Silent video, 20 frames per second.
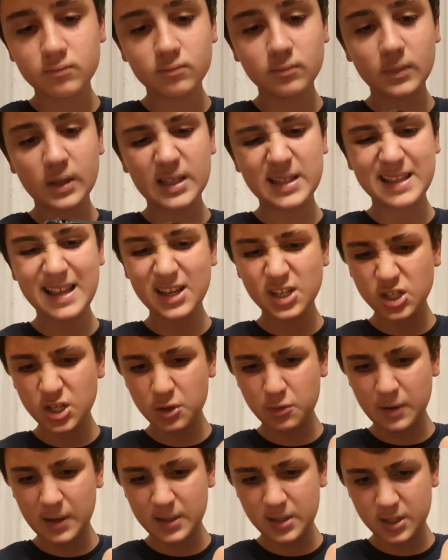It's actually
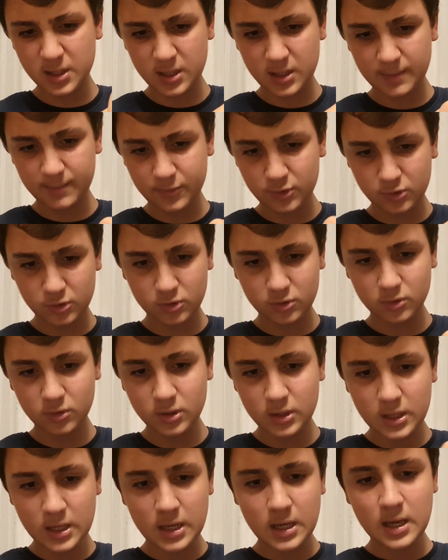quite dirty, I'm not sure.
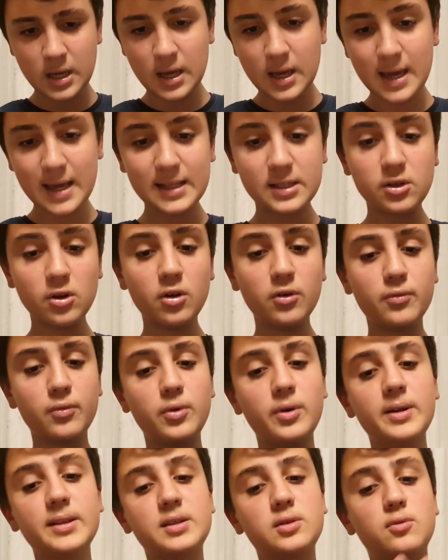It's not
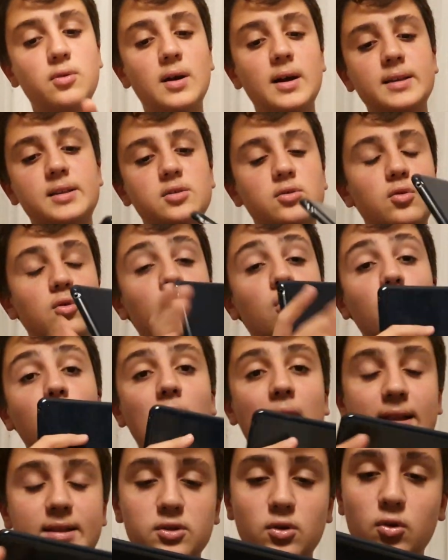ruined
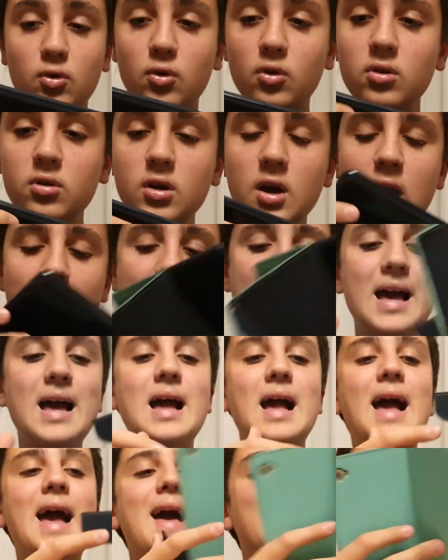at all.
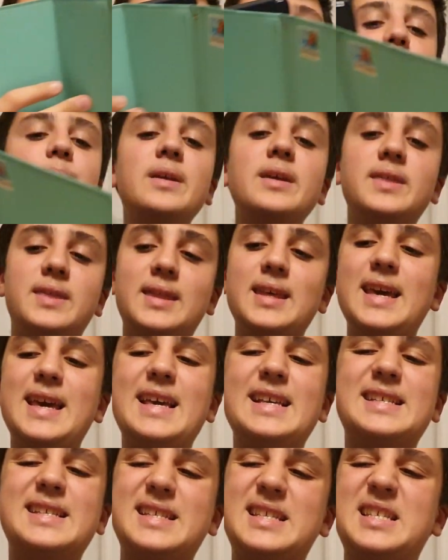And maybe
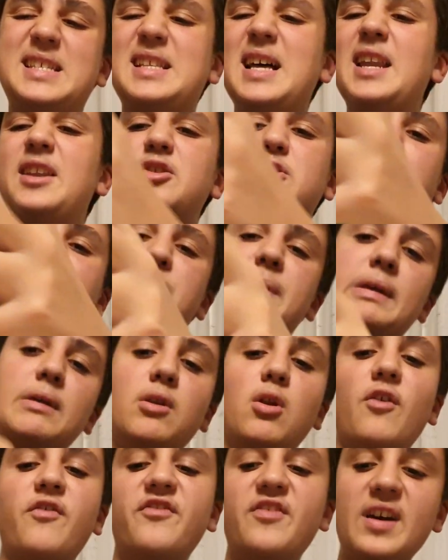this starting to peel
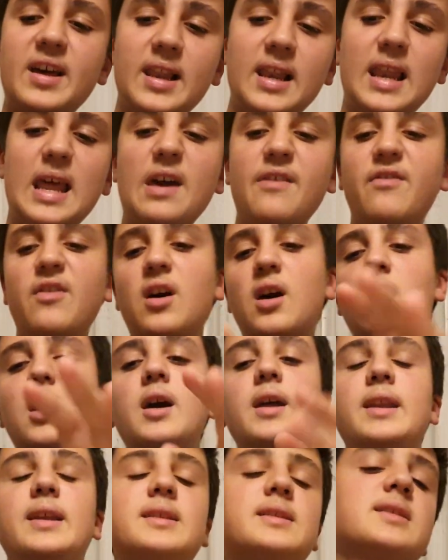off the leather and
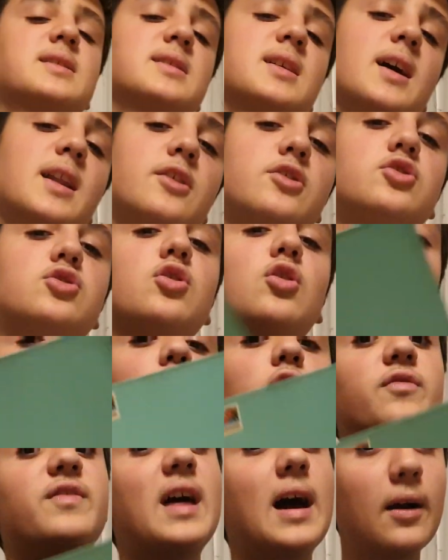it's starting to not look
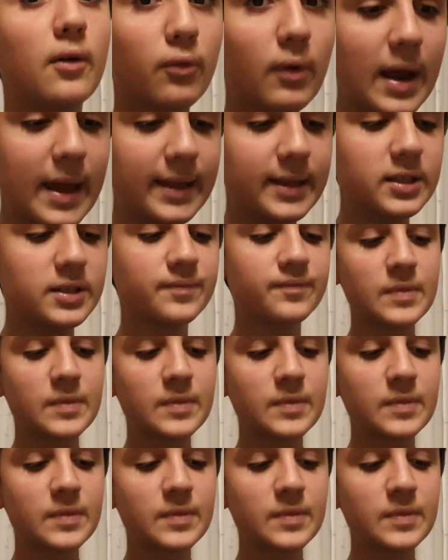that great.